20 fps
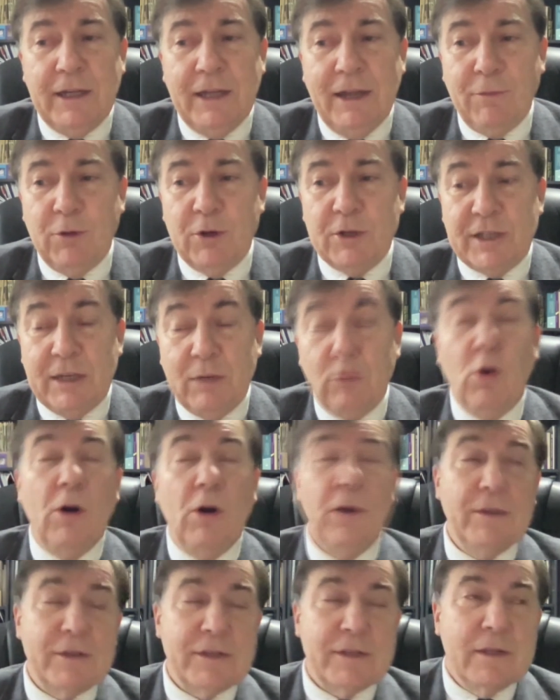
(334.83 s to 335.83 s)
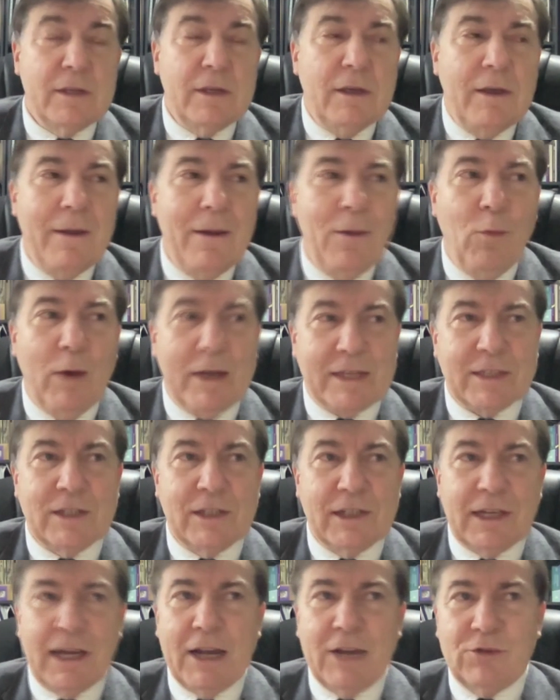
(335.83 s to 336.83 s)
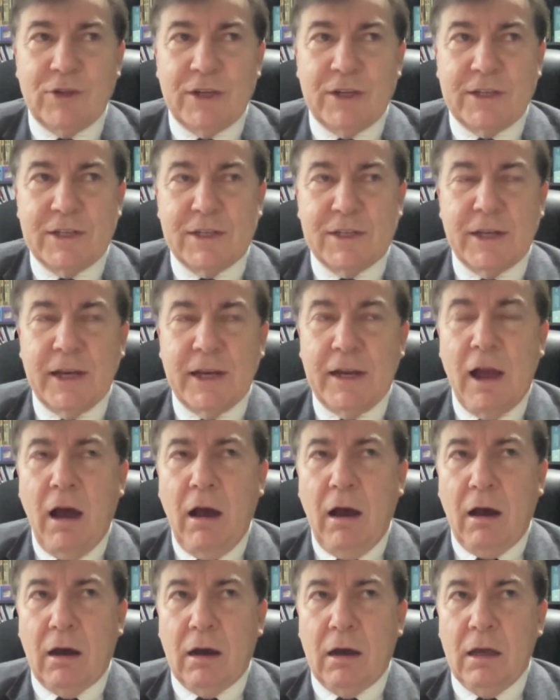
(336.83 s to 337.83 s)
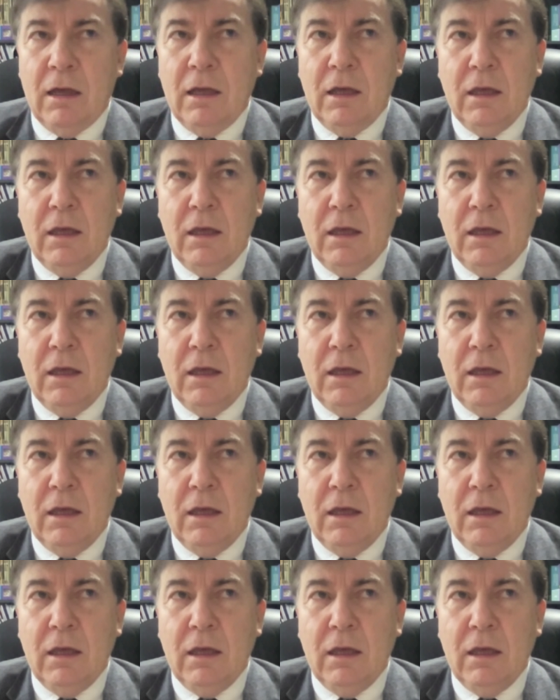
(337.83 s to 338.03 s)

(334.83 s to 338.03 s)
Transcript: In other words, he wants Western countries to say, oh,